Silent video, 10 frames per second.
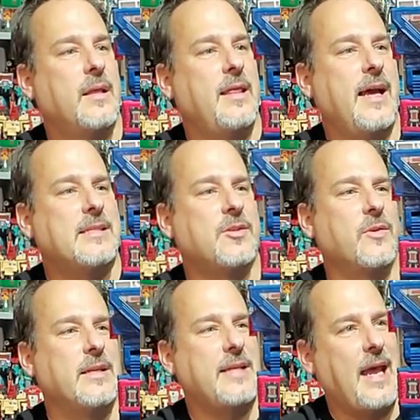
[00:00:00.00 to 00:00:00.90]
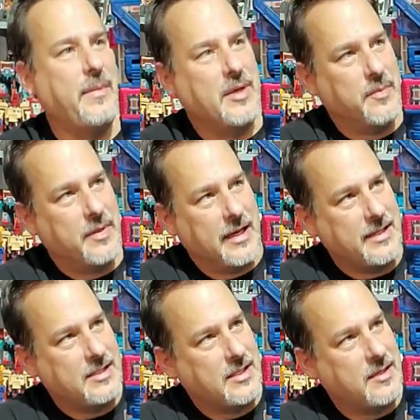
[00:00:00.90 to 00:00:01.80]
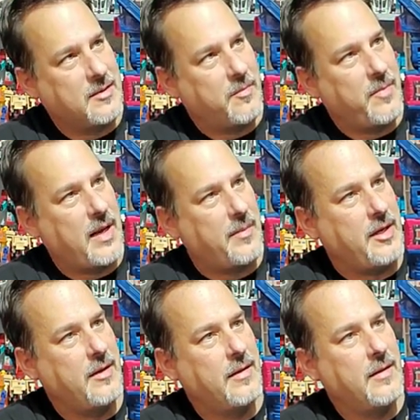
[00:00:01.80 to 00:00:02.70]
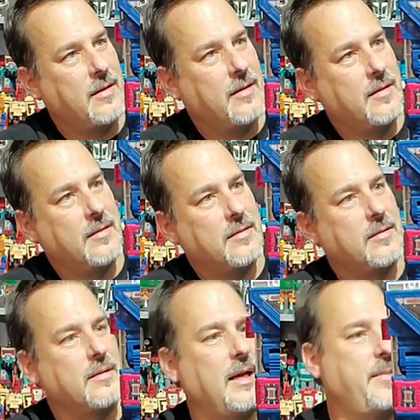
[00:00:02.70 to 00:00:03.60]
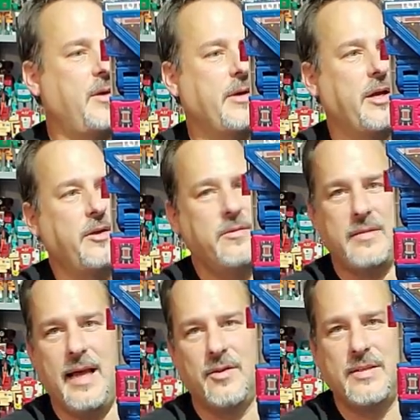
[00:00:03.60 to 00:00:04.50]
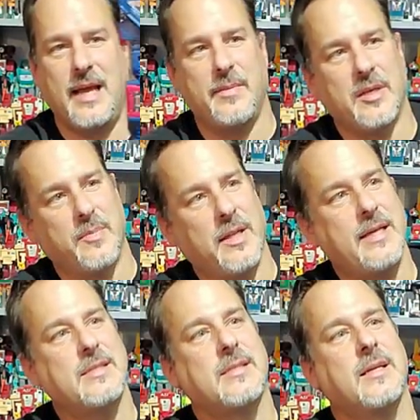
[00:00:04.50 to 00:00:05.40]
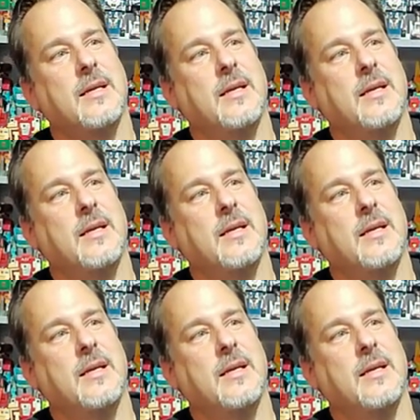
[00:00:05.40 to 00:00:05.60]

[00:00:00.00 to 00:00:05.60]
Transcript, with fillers: That's going to tab into place, maybe. Yeah, there we go. That'll tab into place.